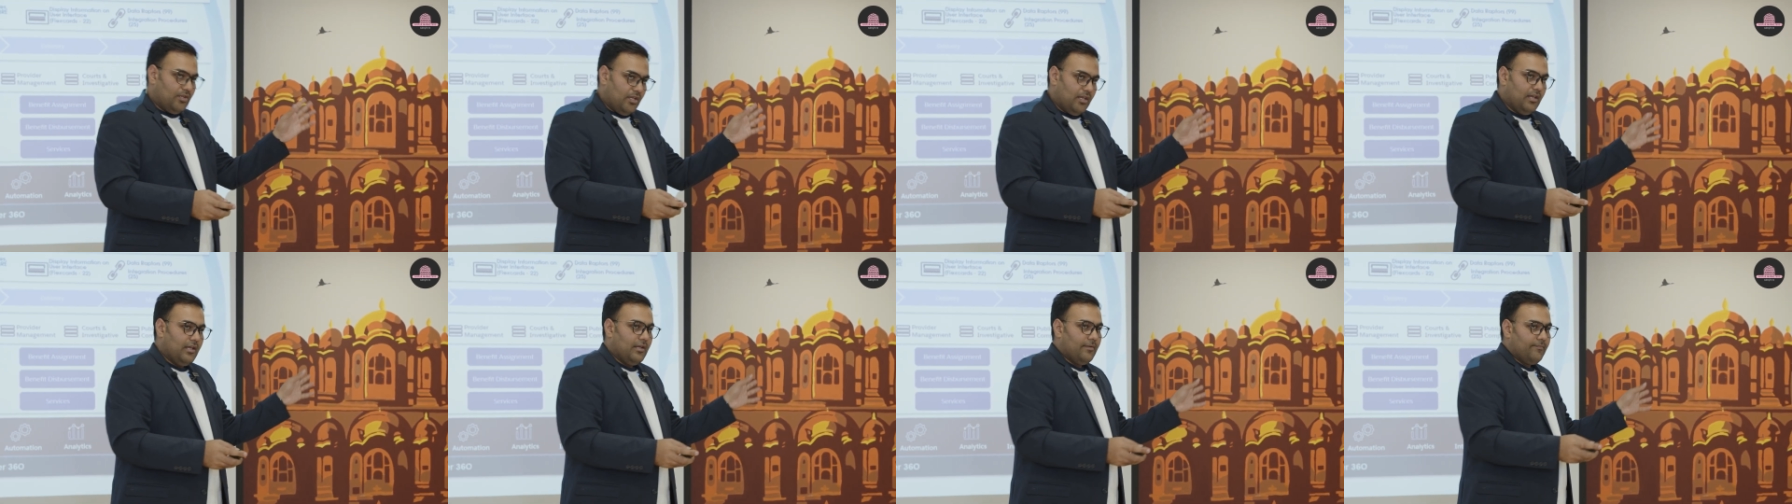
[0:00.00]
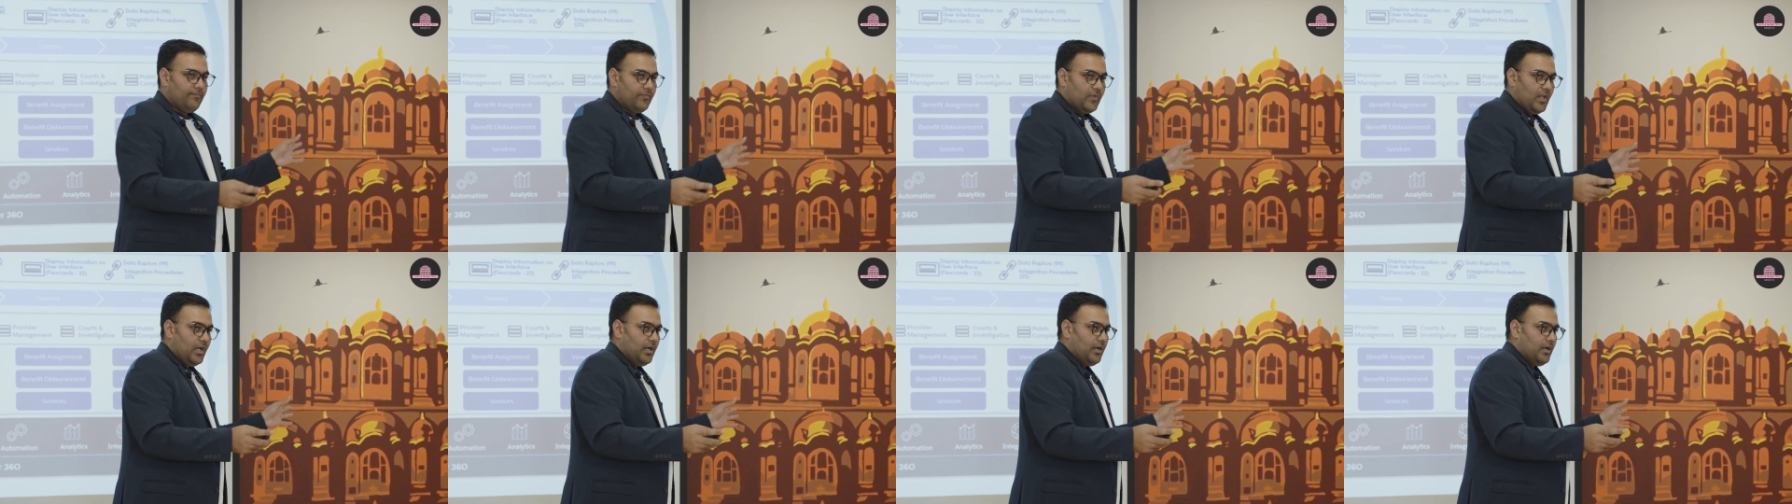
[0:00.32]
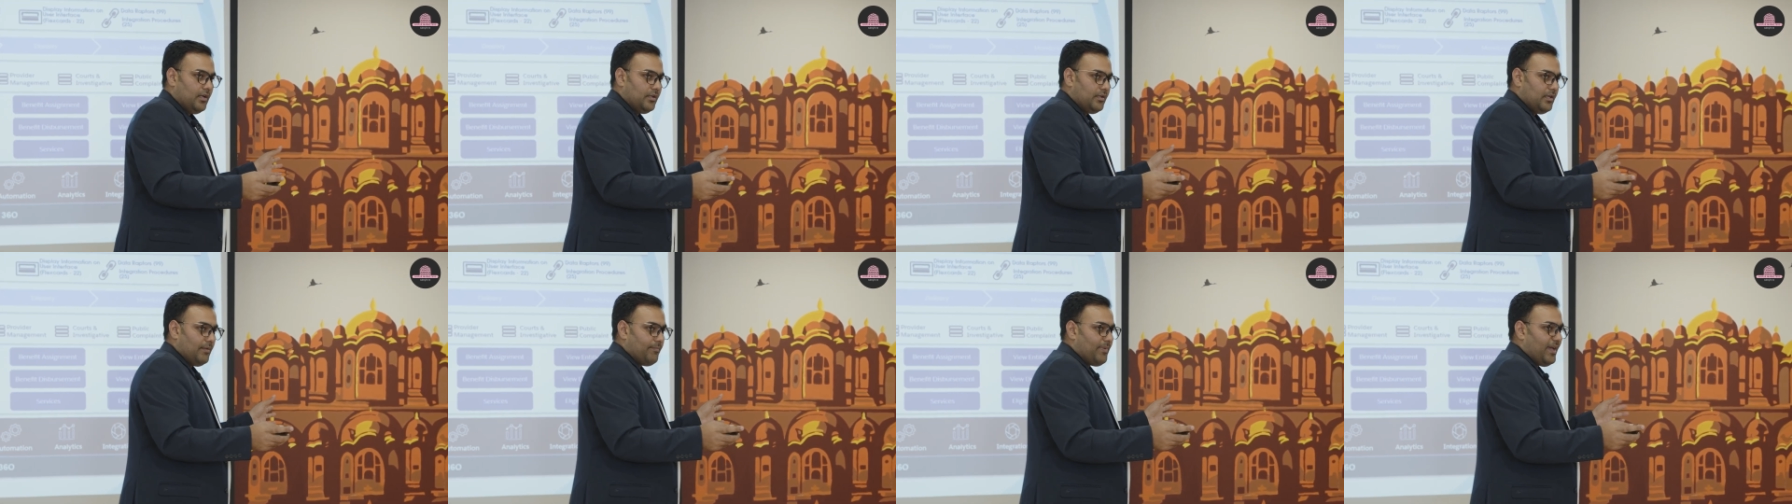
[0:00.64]
the
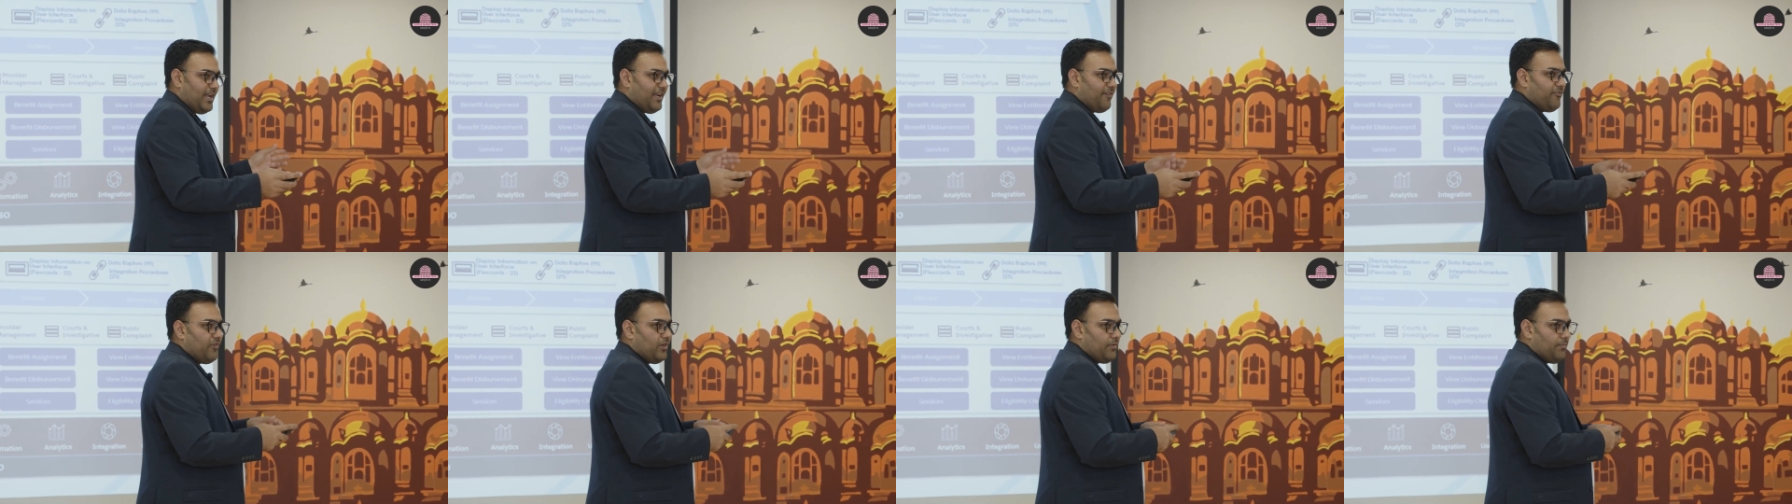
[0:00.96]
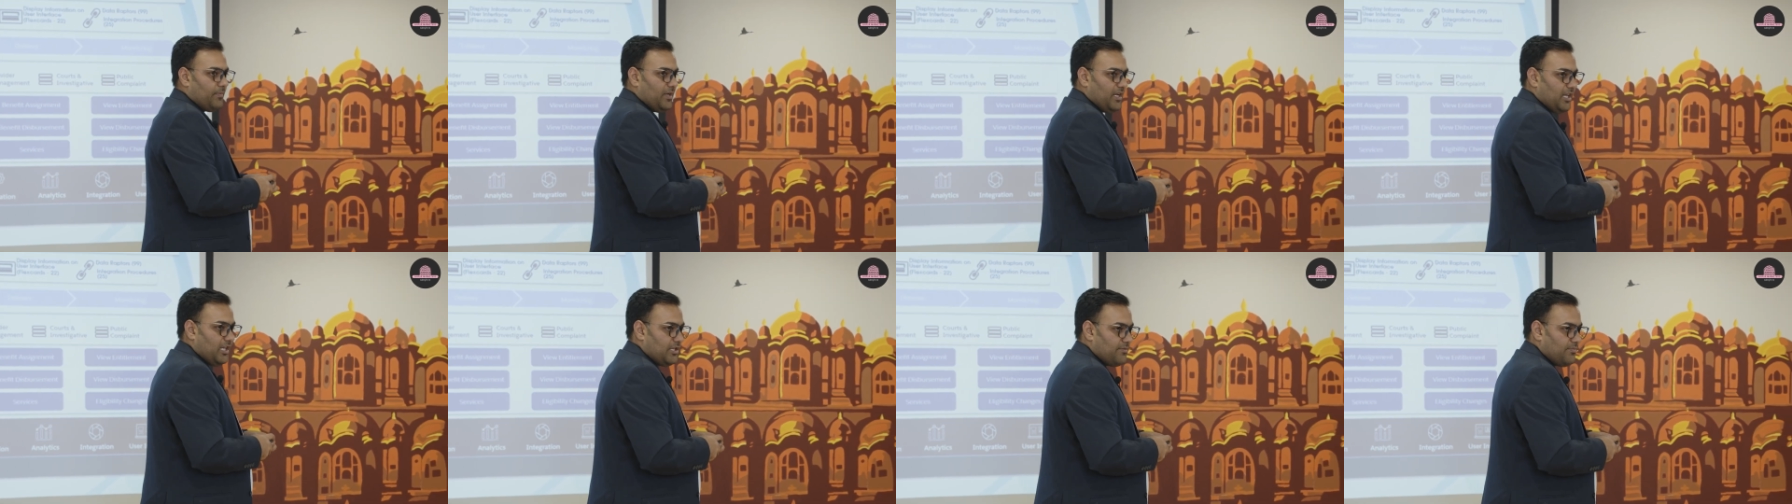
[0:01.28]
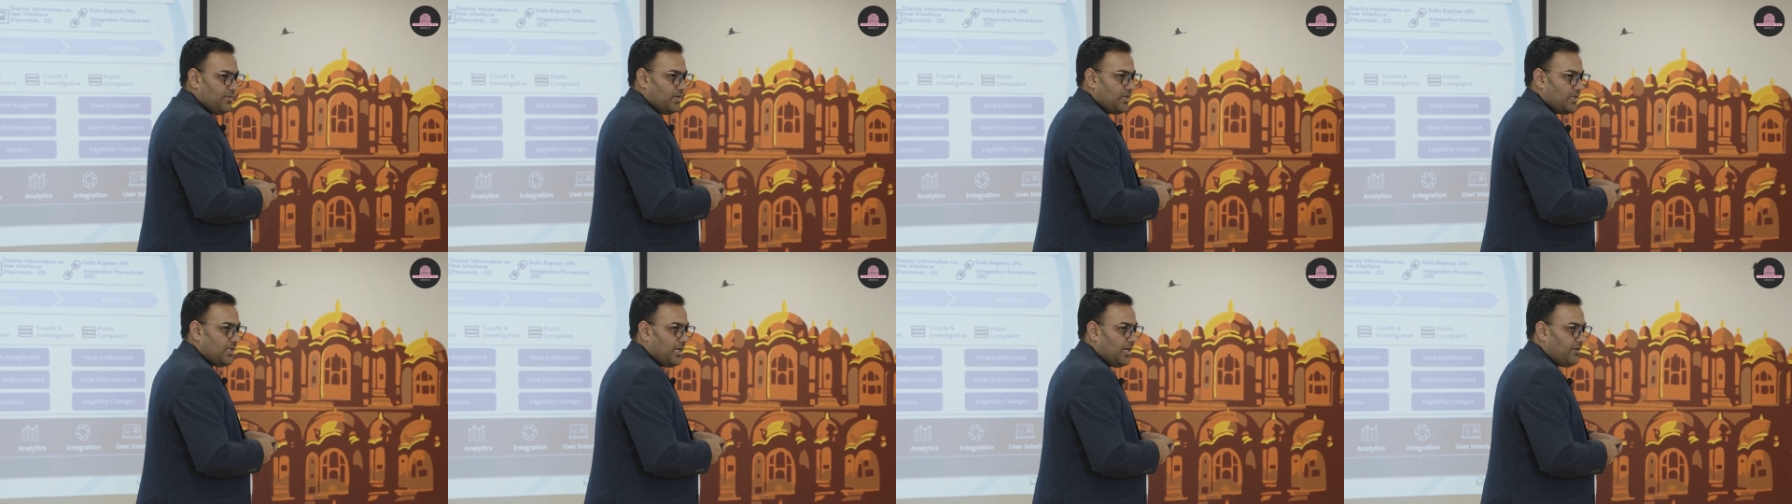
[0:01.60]
benefit management